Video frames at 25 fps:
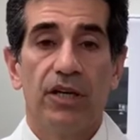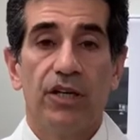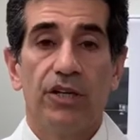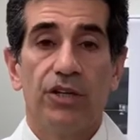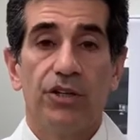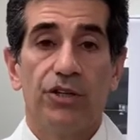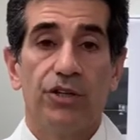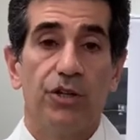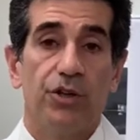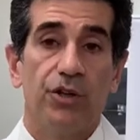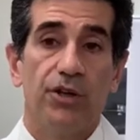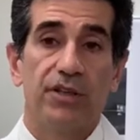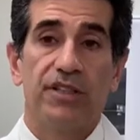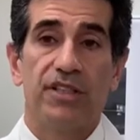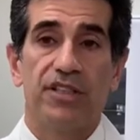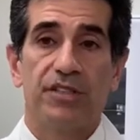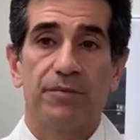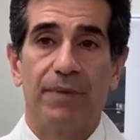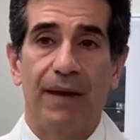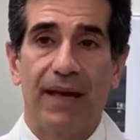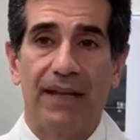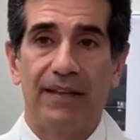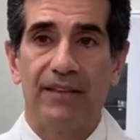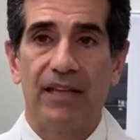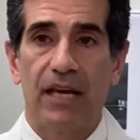During this
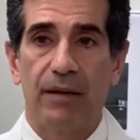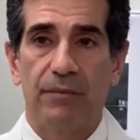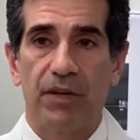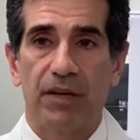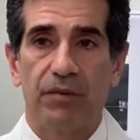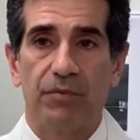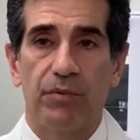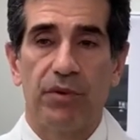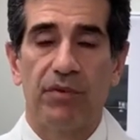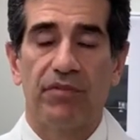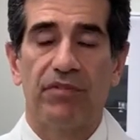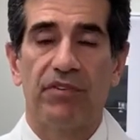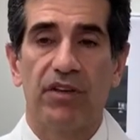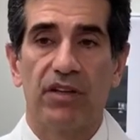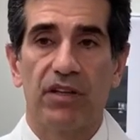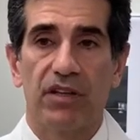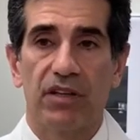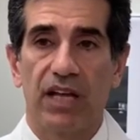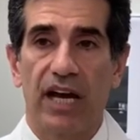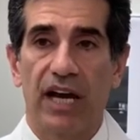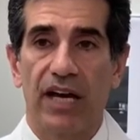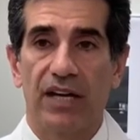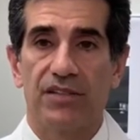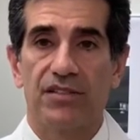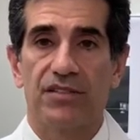pandemic,
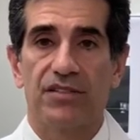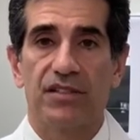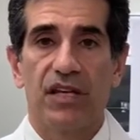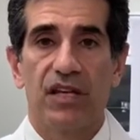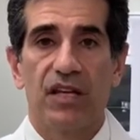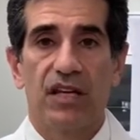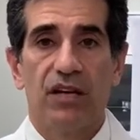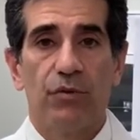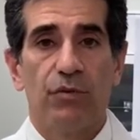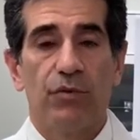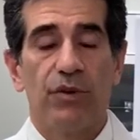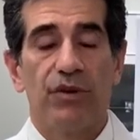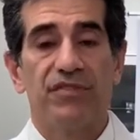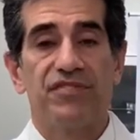we've